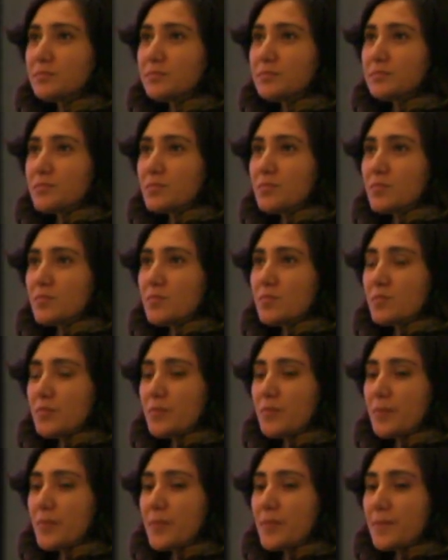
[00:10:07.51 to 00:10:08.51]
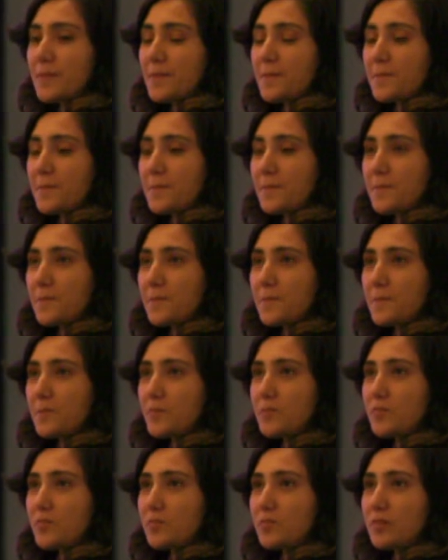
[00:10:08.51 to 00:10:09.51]

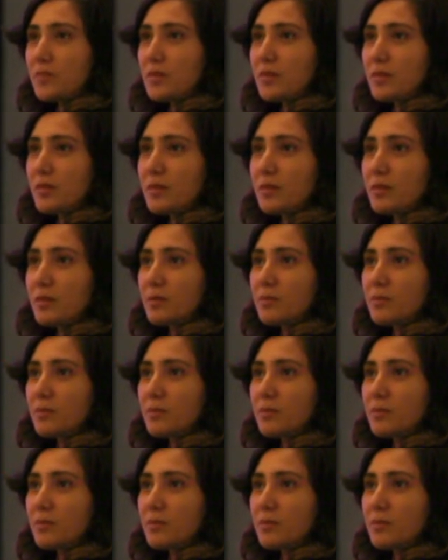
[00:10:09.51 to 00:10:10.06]
(silent)